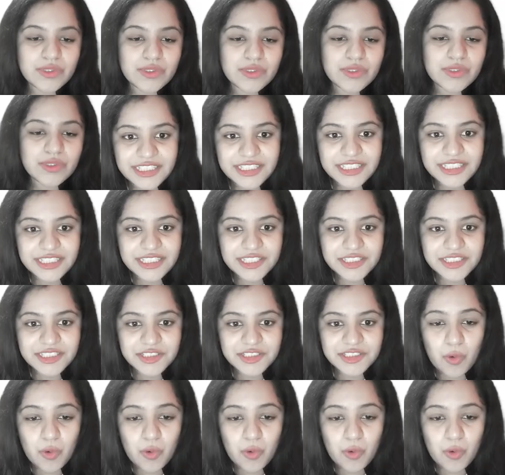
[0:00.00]
two, your
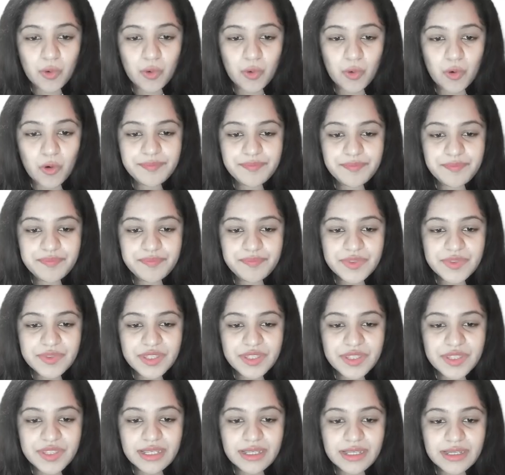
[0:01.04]
OPV
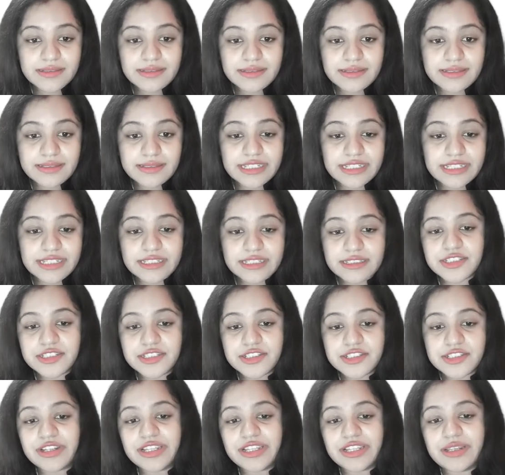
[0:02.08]
is
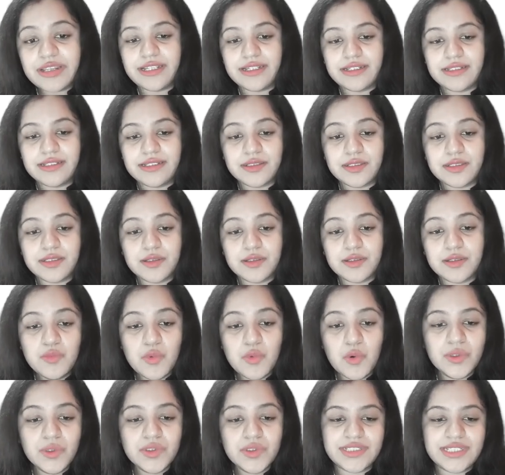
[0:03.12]
extremely the
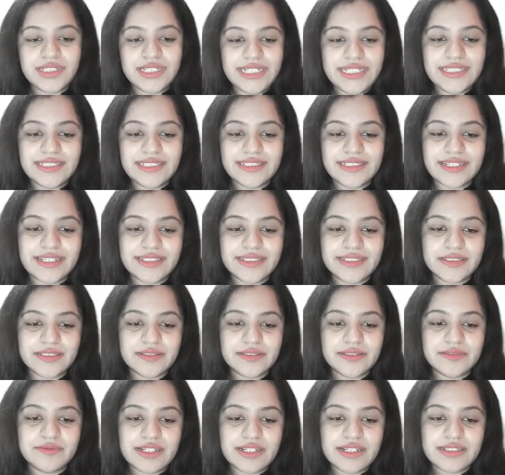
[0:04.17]
most heat sensitive
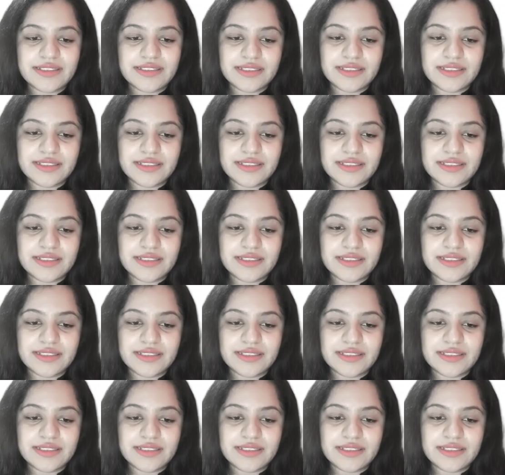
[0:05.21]
vaccine.